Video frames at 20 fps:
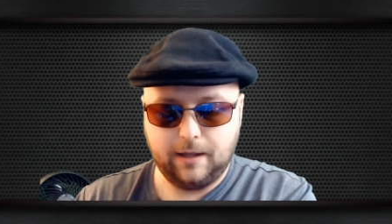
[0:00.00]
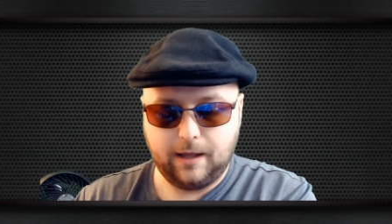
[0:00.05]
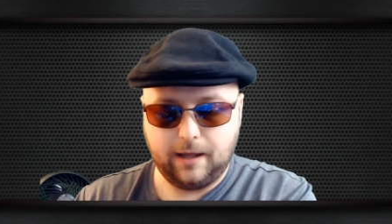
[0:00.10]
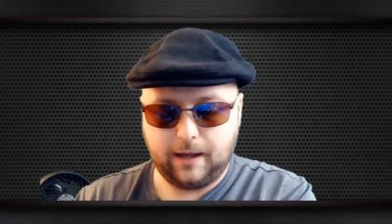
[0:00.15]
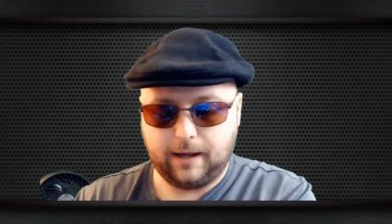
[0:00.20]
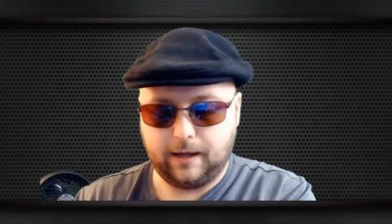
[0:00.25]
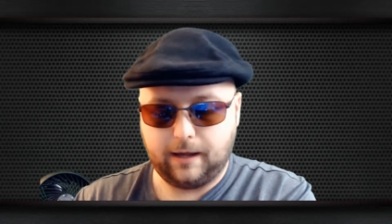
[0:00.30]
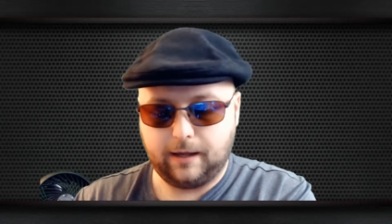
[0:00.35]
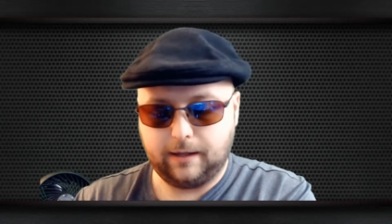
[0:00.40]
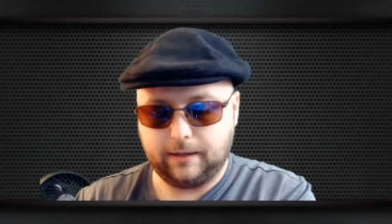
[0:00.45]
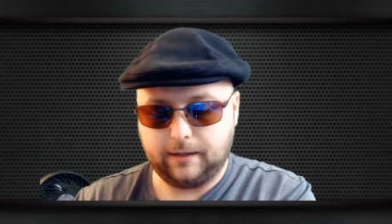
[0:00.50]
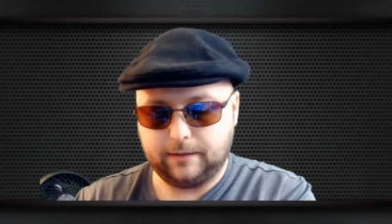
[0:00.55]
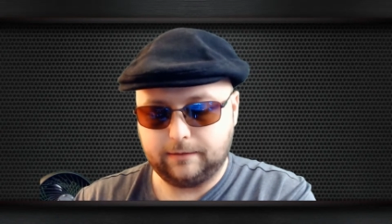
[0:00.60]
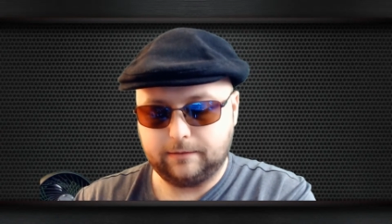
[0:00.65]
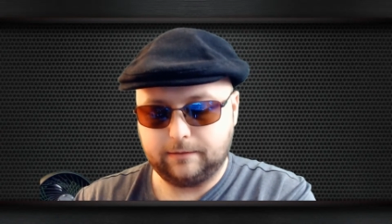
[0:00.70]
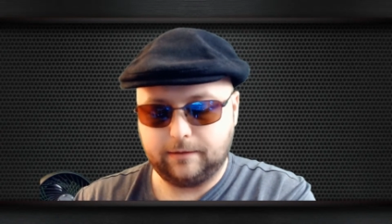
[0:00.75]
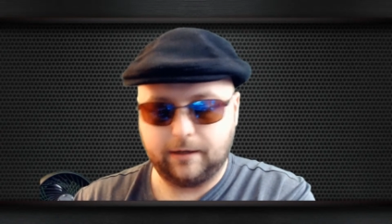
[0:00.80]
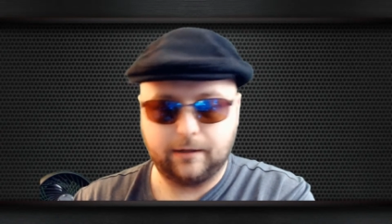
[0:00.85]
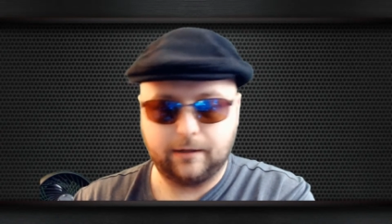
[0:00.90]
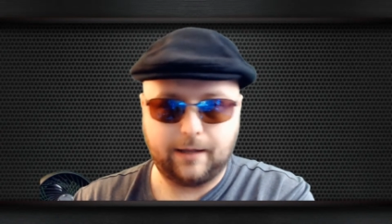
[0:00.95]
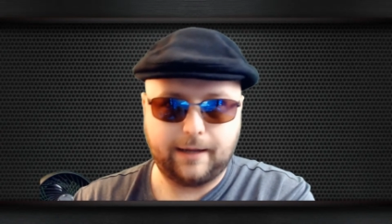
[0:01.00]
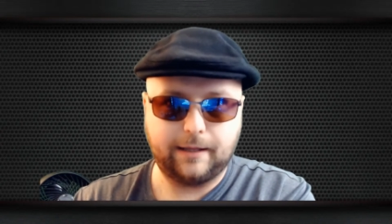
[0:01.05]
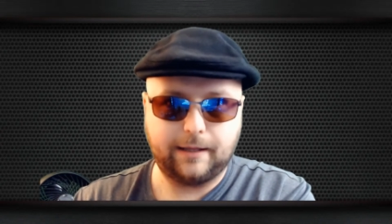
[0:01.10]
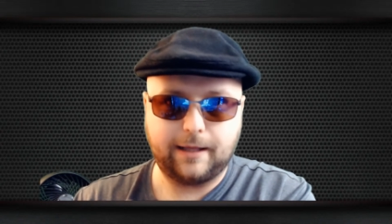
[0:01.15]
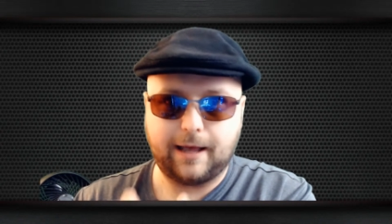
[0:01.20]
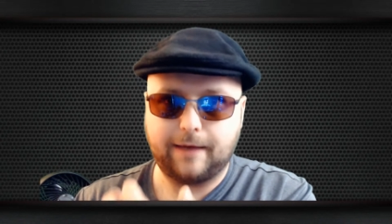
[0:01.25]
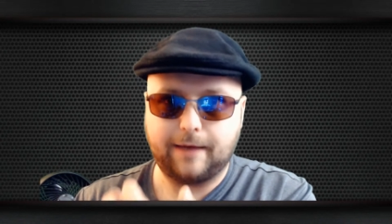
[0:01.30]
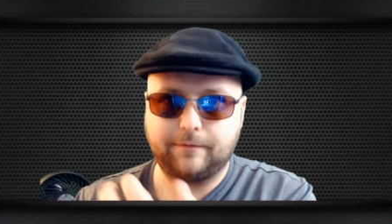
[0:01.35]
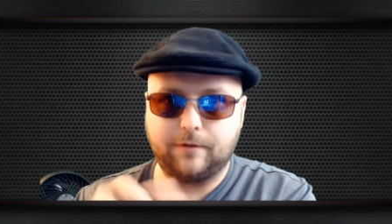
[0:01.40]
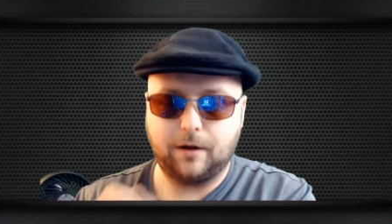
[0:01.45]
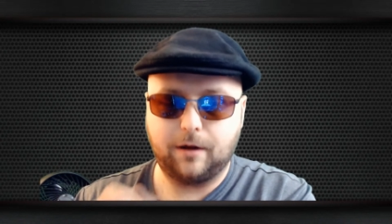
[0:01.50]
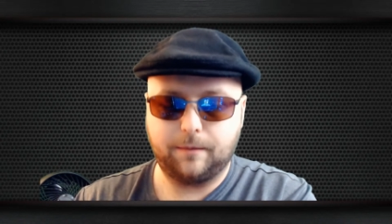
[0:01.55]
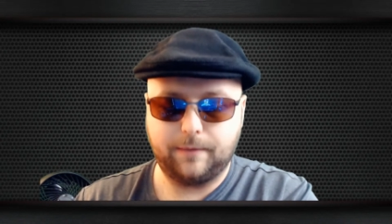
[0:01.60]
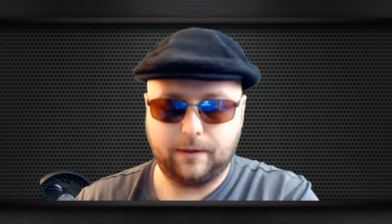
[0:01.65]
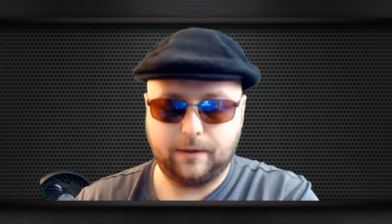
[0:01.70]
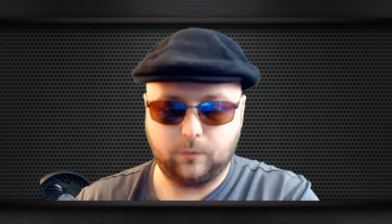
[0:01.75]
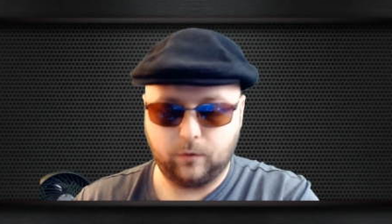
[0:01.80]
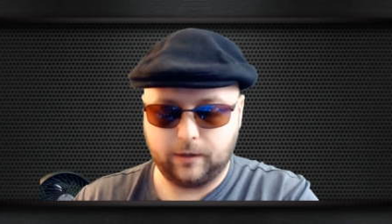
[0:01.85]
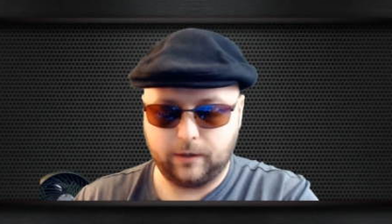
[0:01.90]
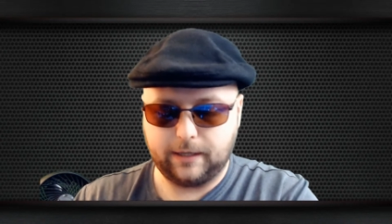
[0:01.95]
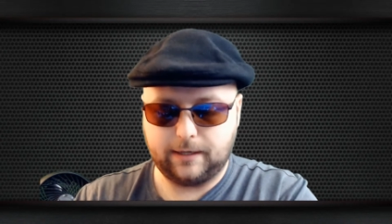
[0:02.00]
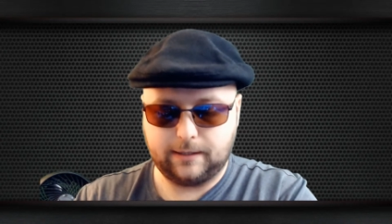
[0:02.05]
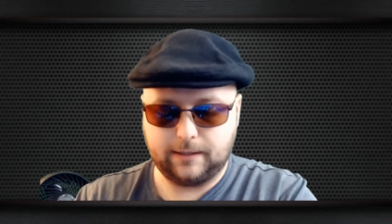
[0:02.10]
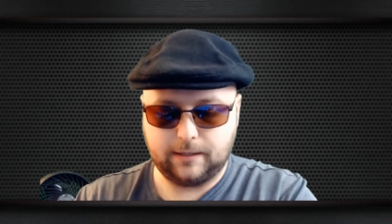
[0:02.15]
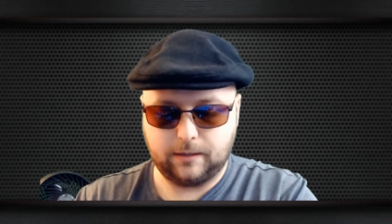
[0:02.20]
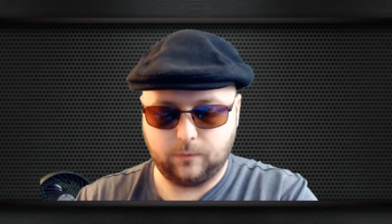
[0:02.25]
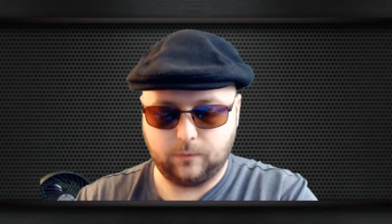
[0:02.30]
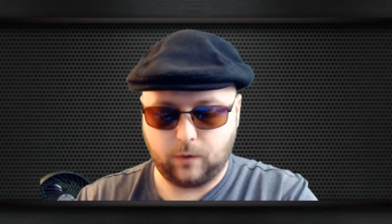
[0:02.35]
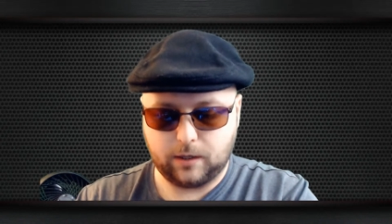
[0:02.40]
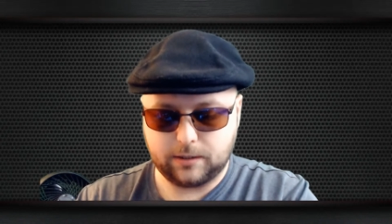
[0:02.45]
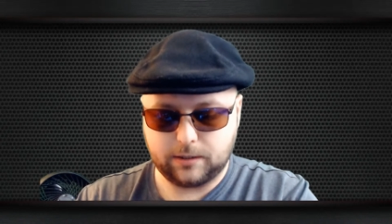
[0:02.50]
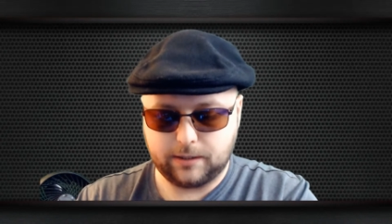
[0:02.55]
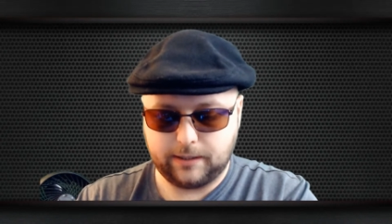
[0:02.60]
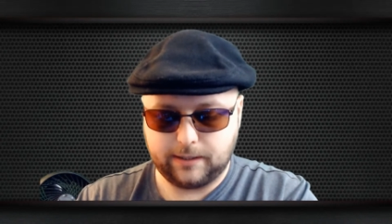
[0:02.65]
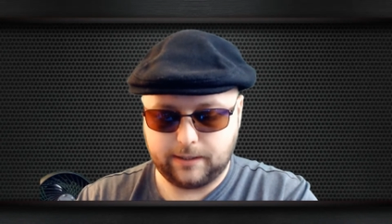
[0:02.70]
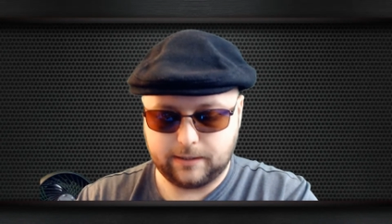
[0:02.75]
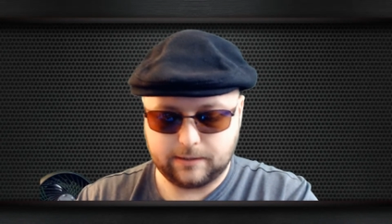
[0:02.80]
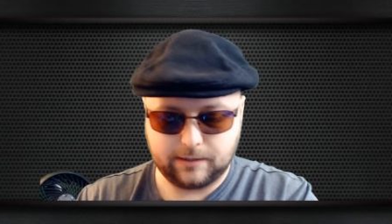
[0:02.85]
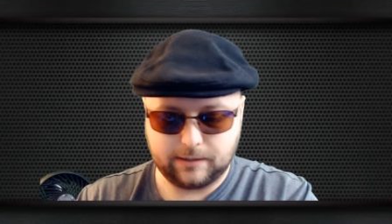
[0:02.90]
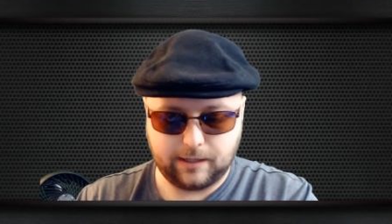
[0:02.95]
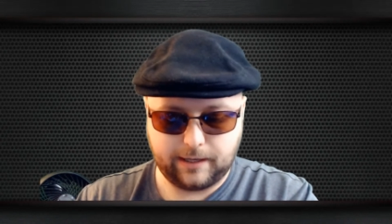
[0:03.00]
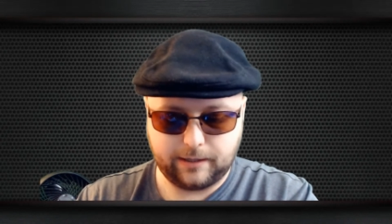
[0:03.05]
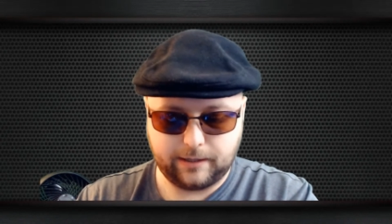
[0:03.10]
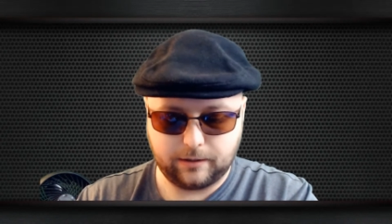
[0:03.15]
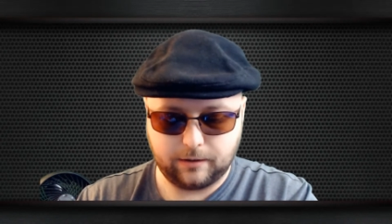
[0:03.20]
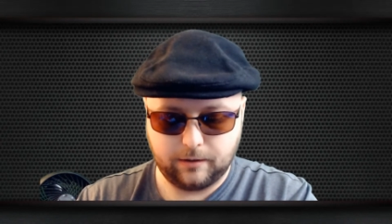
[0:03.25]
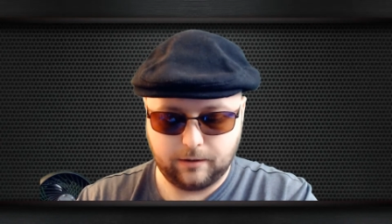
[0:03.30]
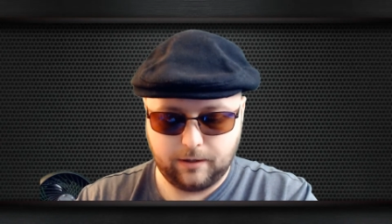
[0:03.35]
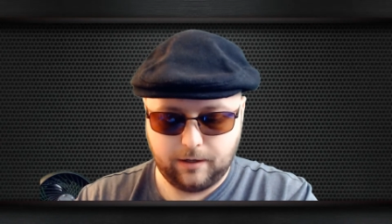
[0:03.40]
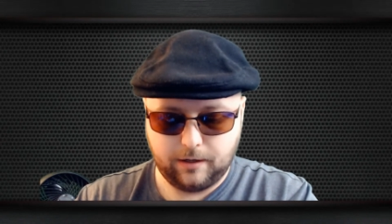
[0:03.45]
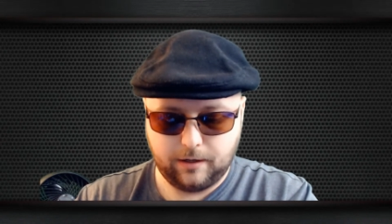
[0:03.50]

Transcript: and here lately I have not been. We'll get into the watch details later.